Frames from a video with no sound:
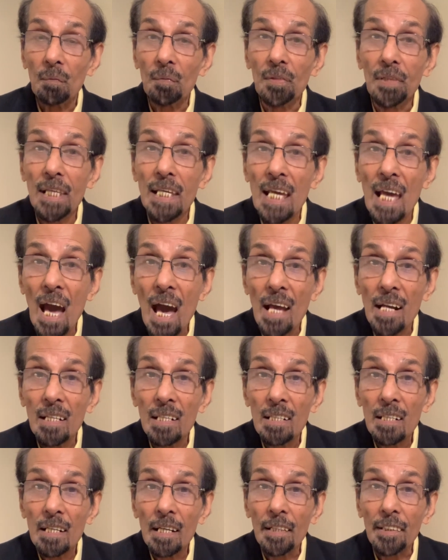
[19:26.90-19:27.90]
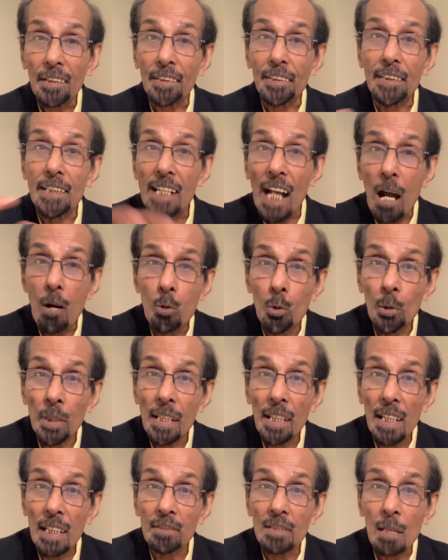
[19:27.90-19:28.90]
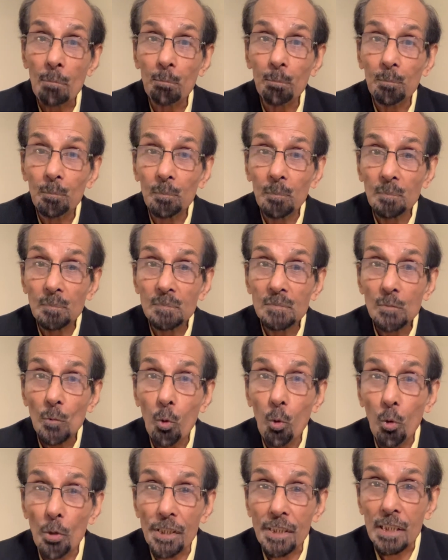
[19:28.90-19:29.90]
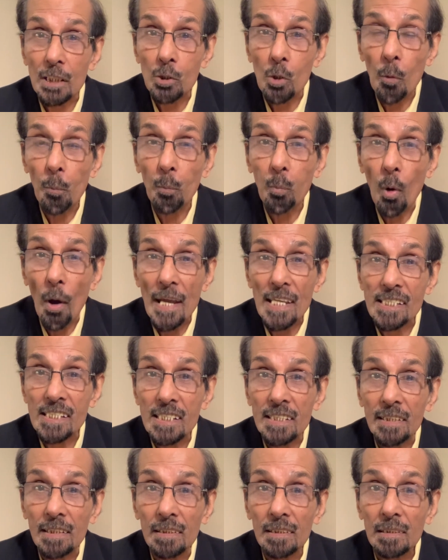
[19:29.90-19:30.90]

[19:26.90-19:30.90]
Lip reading: They are drowned in the ocean of poison.